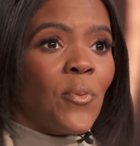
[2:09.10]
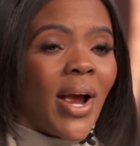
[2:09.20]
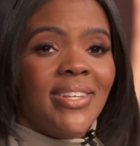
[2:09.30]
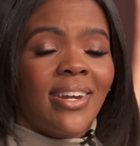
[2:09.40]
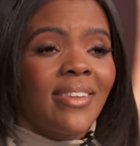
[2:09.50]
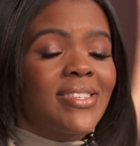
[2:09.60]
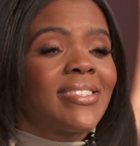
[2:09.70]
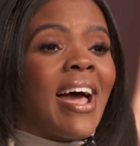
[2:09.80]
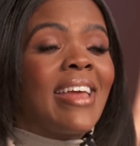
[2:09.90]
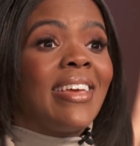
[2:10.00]
Right? Suddenly
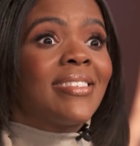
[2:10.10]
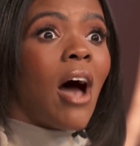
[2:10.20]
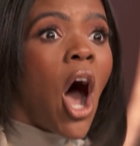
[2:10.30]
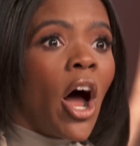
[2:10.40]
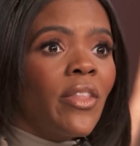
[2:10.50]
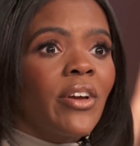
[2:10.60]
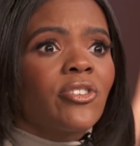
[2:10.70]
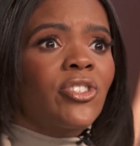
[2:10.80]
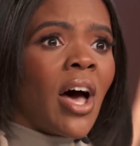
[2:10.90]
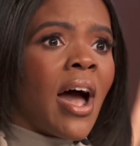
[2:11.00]
society is on their
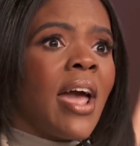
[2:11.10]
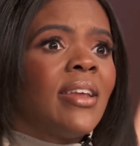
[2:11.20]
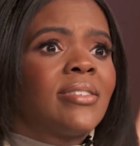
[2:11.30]
side.